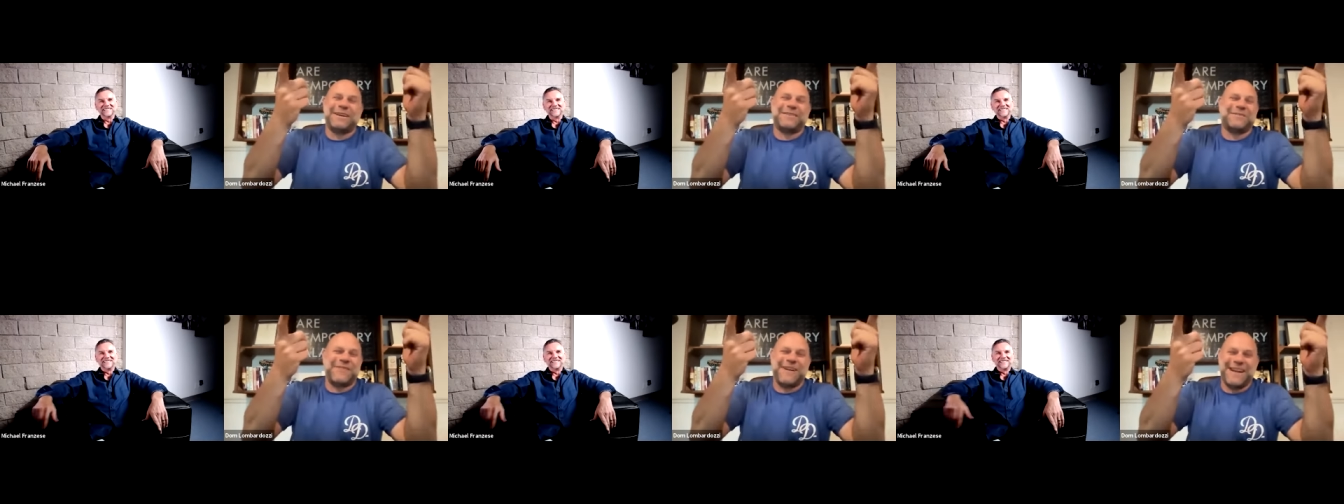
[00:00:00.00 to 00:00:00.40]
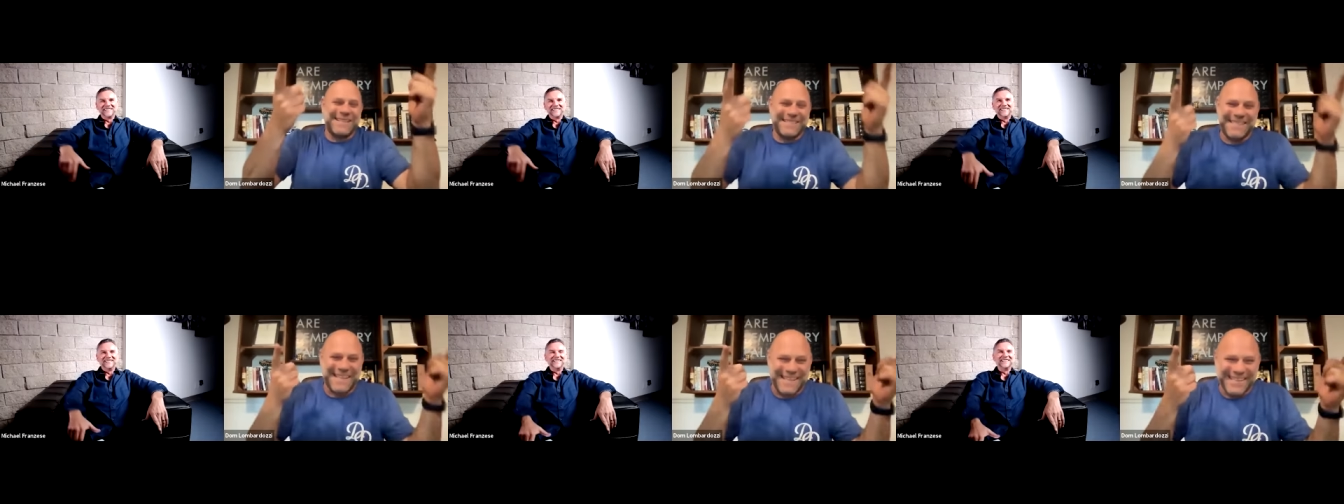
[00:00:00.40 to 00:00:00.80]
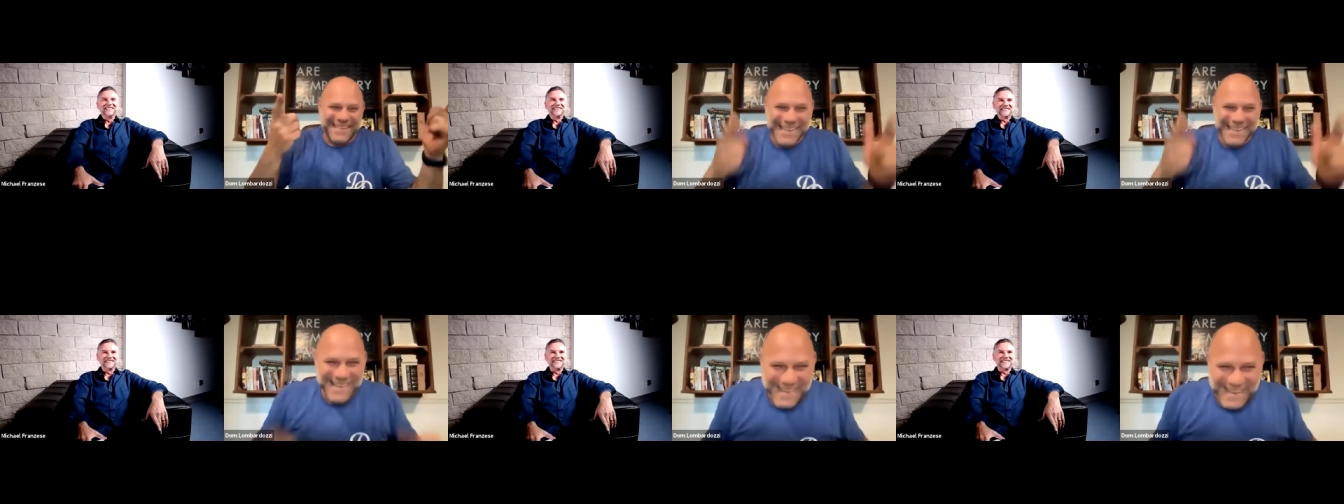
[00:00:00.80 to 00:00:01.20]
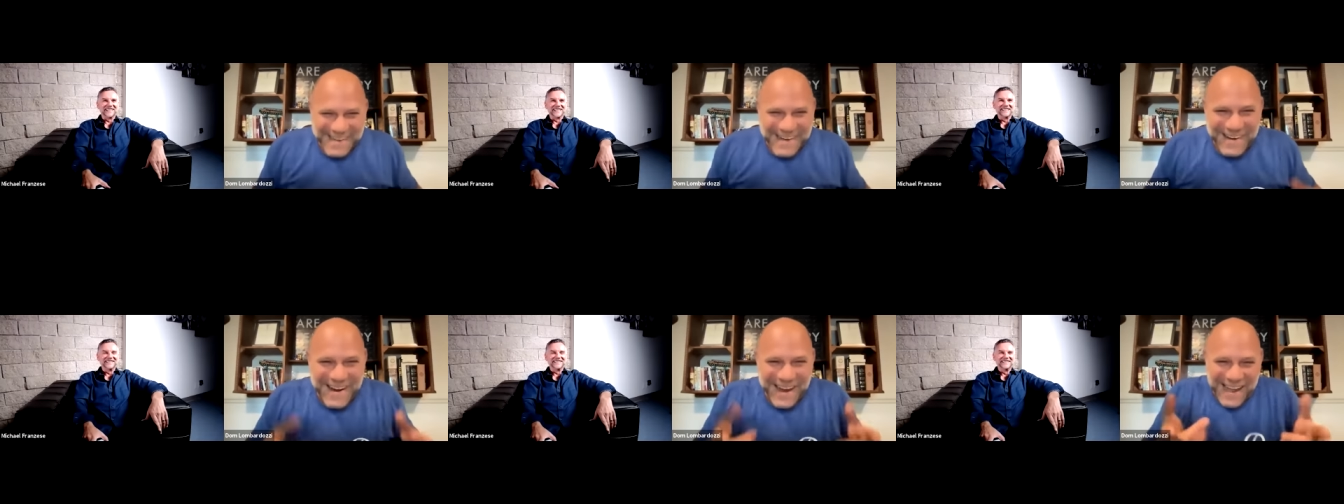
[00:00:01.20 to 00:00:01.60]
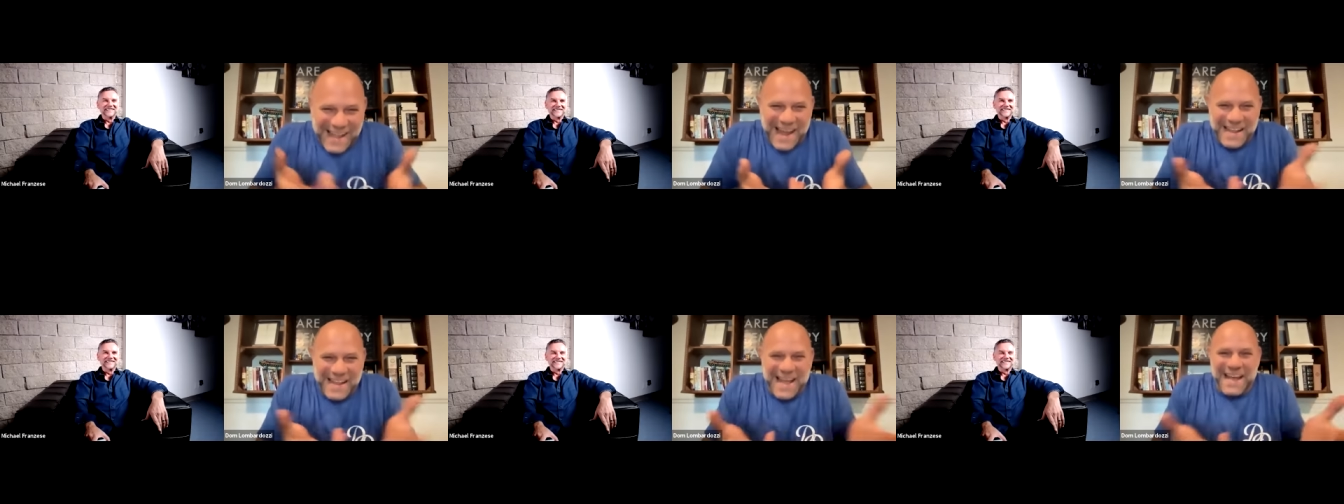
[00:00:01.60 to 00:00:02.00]
"You're fucking crazy." Yeah.
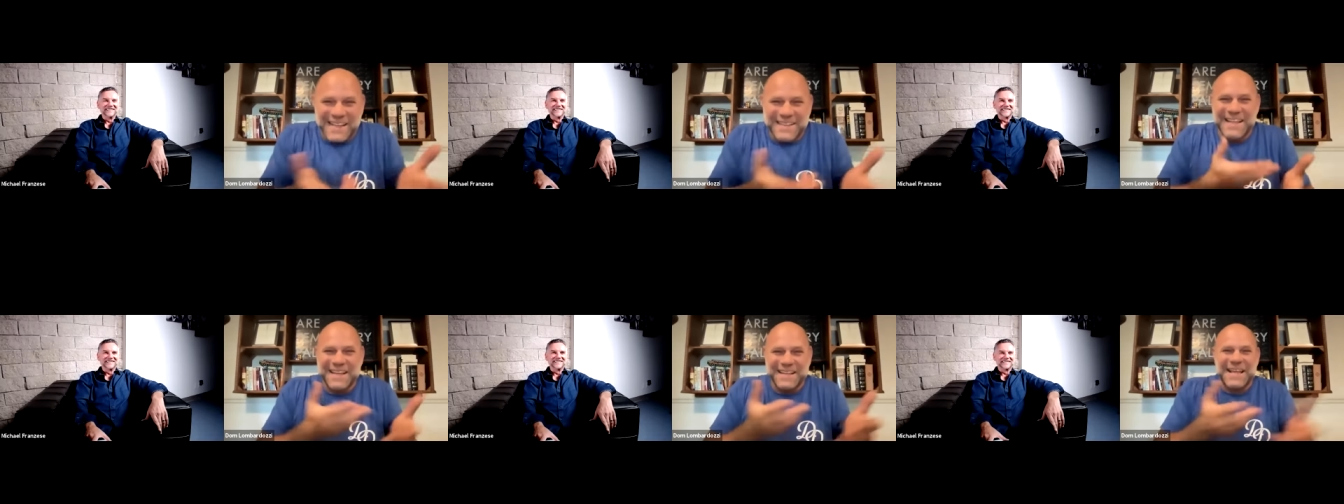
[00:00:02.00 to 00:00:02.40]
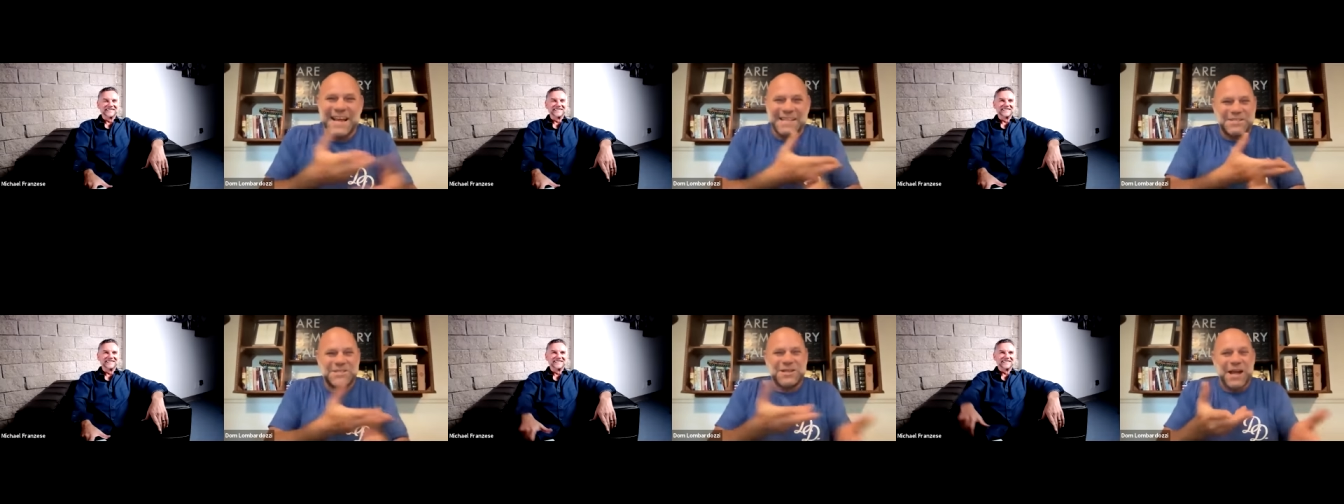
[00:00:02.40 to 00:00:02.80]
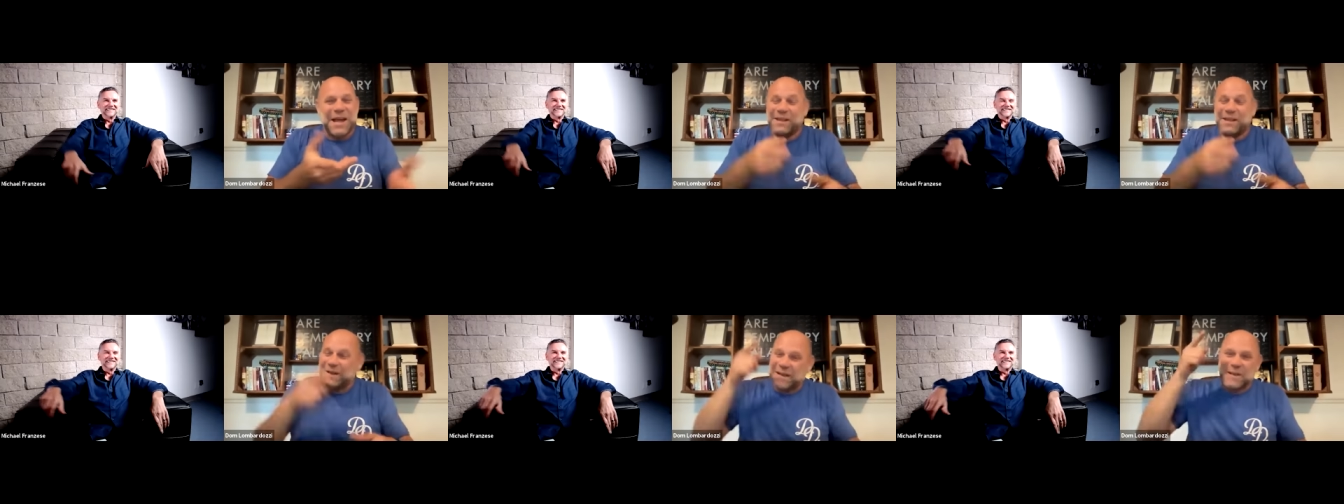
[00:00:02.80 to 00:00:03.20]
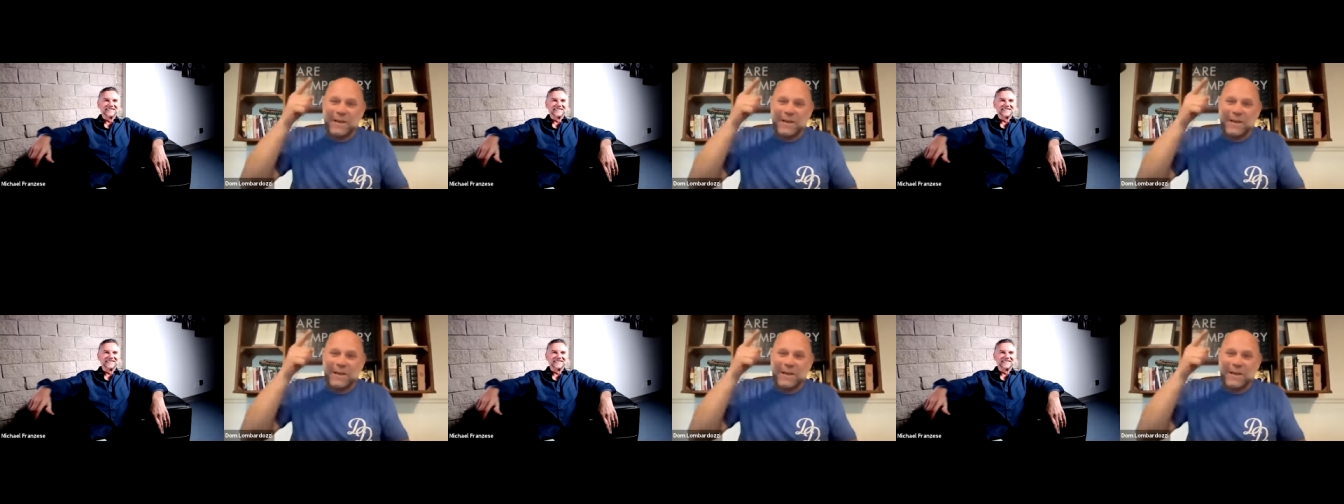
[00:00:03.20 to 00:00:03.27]
You know, I I, I think that's